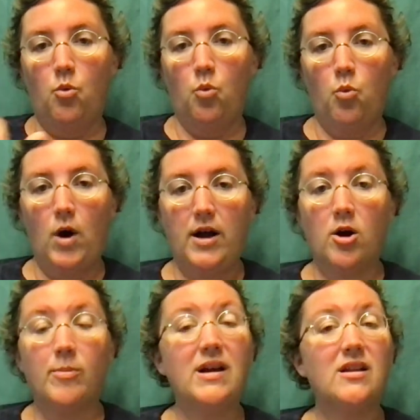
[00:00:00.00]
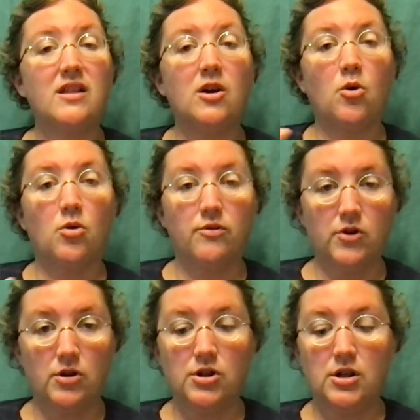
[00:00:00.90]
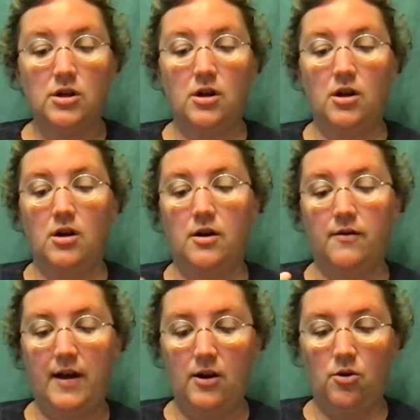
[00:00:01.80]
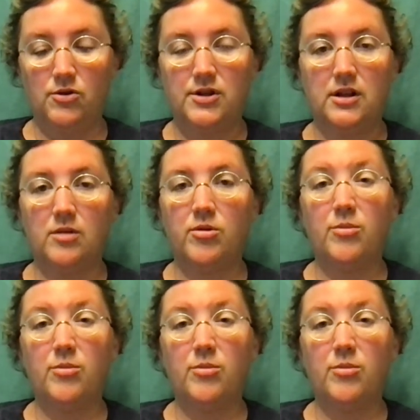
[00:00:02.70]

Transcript: Wyoming, the old version of that whole syllable,